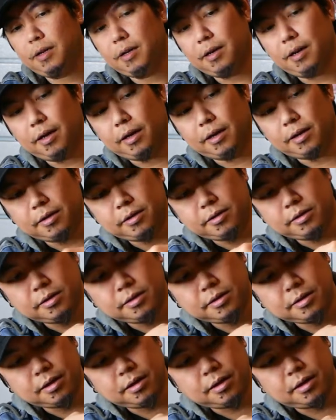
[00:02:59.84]
Like
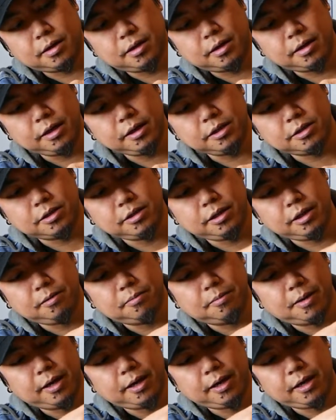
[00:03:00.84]
there's a
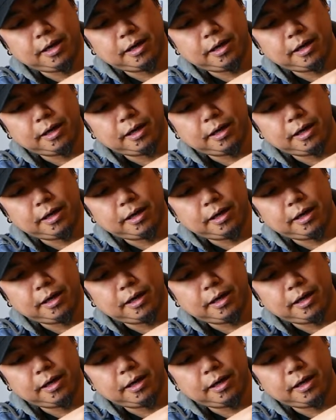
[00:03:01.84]
HDMI